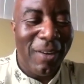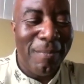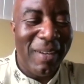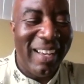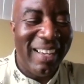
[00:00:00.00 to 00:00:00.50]

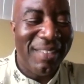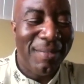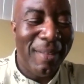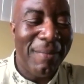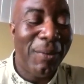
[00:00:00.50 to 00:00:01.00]
from
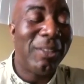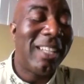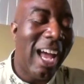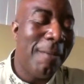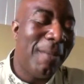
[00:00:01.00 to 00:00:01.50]
that
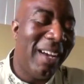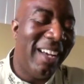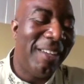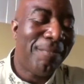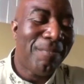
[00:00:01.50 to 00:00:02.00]
first
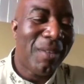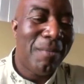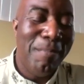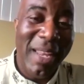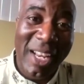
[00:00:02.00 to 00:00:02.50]
time
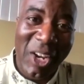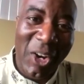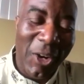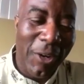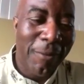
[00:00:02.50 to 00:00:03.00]
meeting
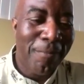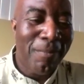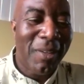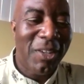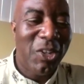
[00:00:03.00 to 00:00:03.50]
her
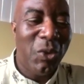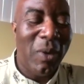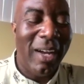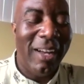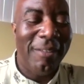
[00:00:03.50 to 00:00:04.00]

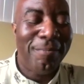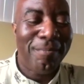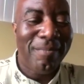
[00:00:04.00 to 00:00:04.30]
to